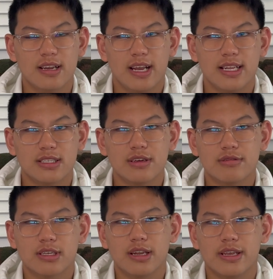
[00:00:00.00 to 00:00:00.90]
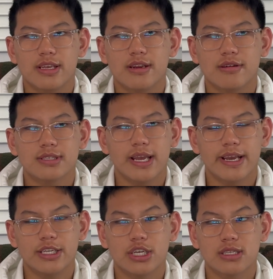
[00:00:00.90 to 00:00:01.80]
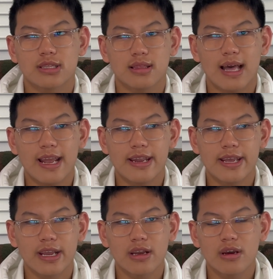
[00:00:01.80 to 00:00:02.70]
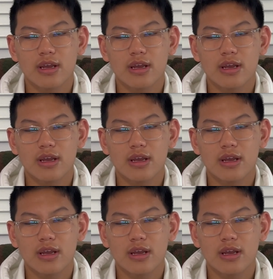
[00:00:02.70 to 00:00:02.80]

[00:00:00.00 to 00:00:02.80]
And so it's going to, say adjust the lighting